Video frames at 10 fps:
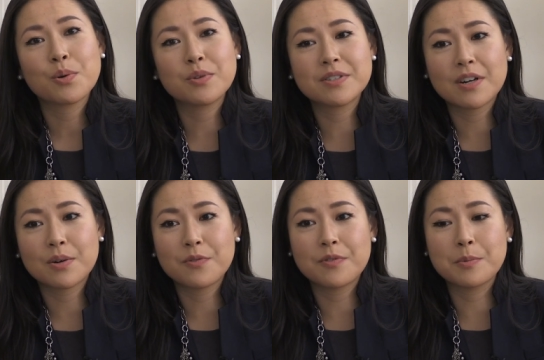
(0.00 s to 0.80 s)
we
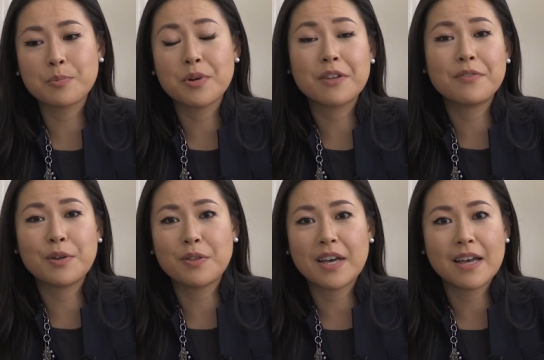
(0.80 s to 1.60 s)
start from the point of
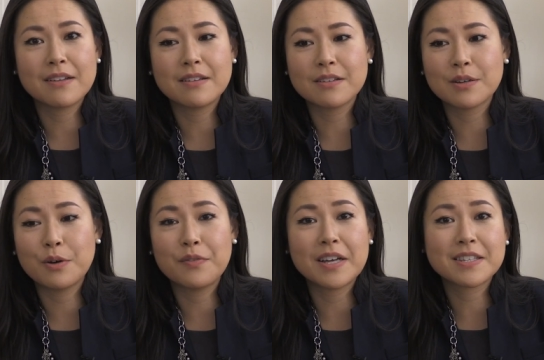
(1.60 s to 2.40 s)
view that
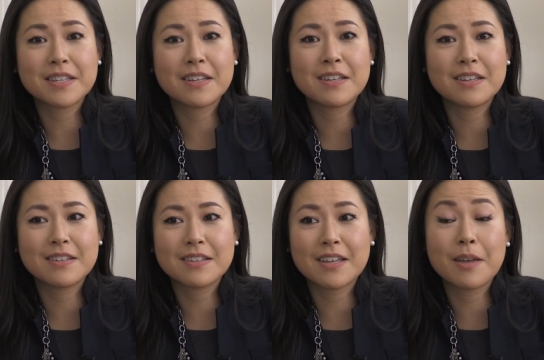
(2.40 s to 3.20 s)
co-invest
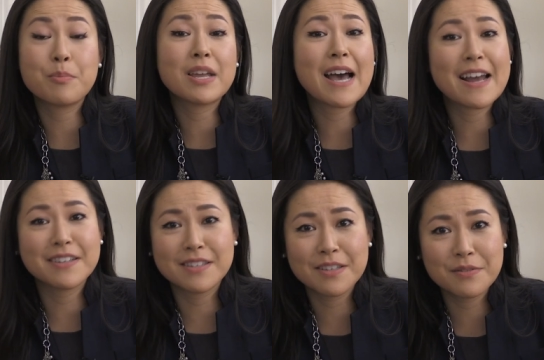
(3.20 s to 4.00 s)
can be
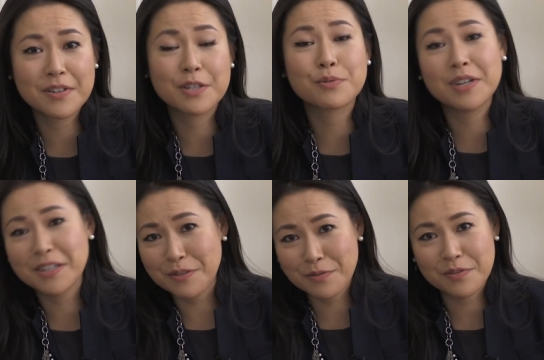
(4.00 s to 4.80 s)
additive and
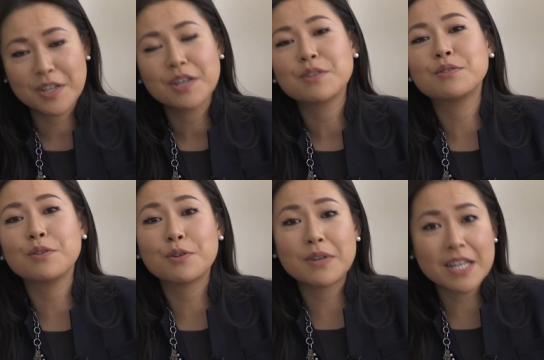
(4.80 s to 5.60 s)
accretive
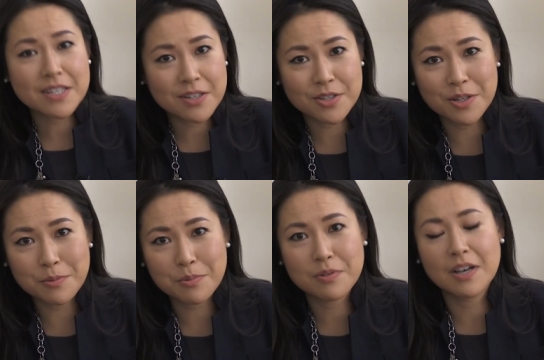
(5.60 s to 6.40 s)
to the
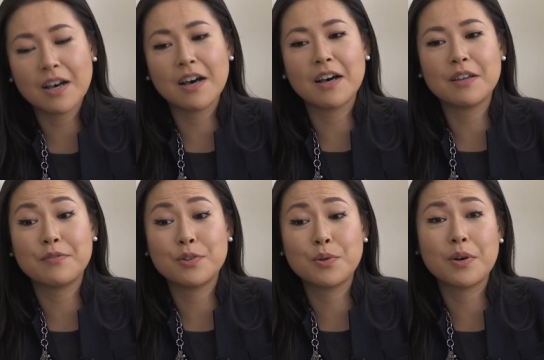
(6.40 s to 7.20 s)
relationship
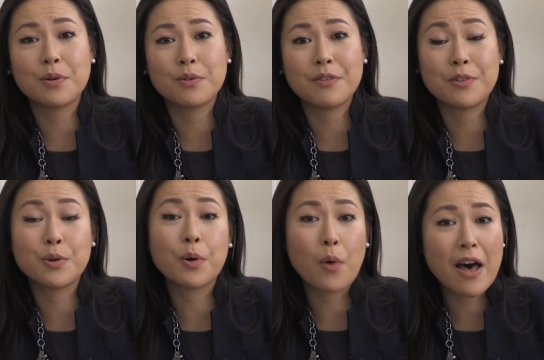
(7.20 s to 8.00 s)
if you do
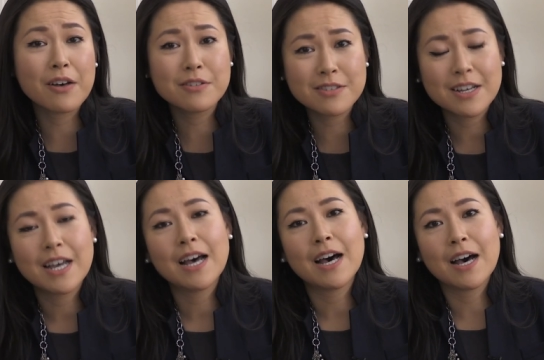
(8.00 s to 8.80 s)
it well.
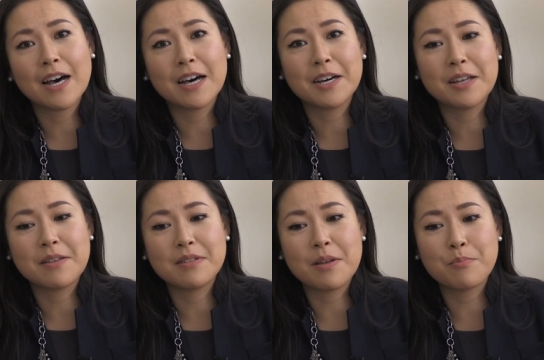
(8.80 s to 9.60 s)

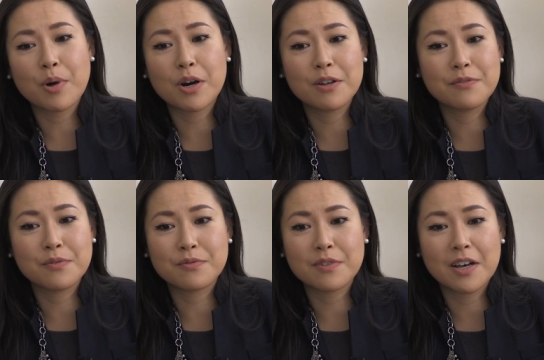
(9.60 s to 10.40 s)
And part
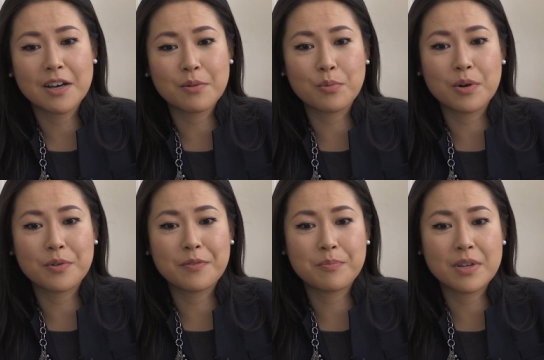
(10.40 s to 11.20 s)
of
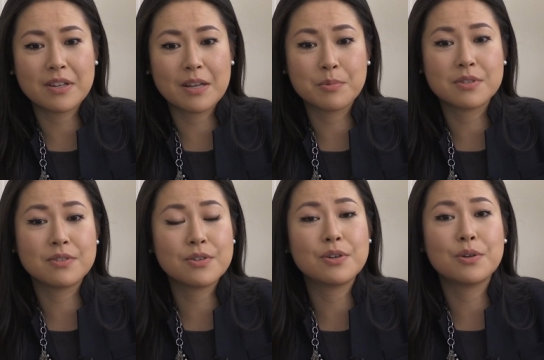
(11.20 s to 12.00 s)
what we've been able
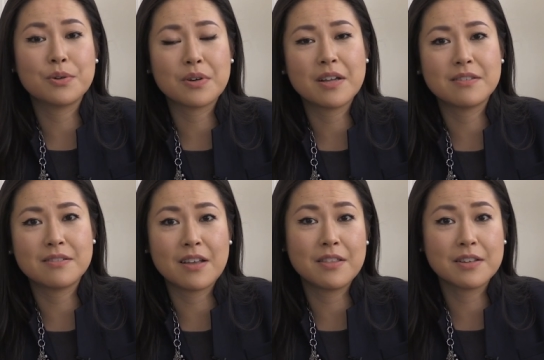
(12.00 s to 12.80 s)
to do
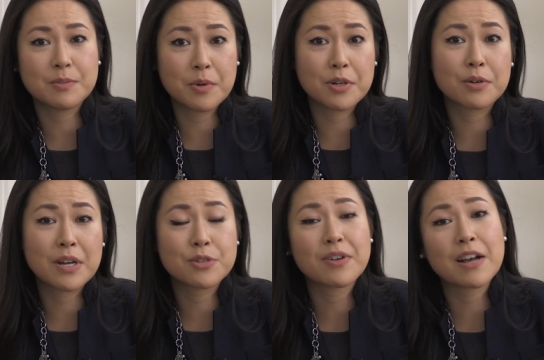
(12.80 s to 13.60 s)
and thus build a
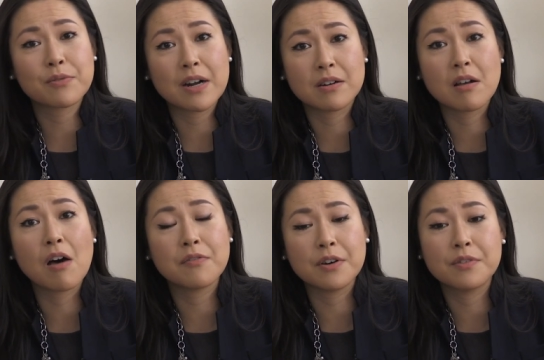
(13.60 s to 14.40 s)
great track record
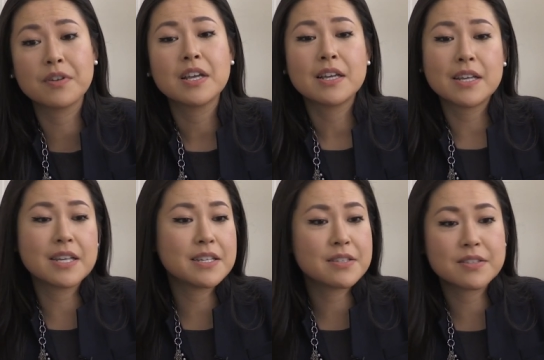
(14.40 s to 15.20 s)
off of
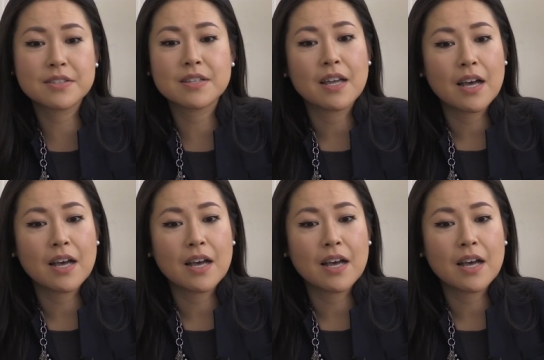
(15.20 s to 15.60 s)
is